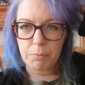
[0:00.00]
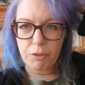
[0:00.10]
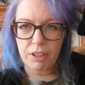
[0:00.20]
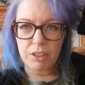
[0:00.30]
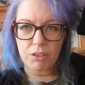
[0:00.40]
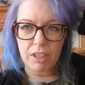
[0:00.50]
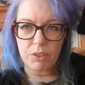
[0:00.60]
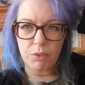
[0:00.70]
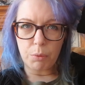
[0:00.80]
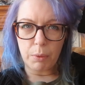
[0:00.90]
pretty
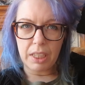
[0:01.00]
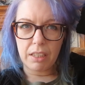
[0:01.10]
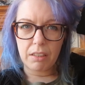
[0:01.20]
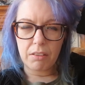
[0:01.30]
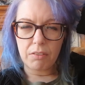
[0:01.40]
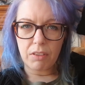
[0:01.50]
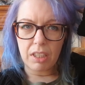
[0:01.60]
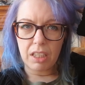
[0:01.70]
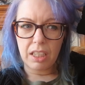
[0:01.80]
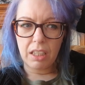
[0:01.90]
stressful week,
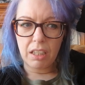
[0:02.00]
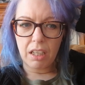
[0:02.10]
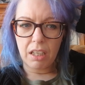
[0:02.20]
really.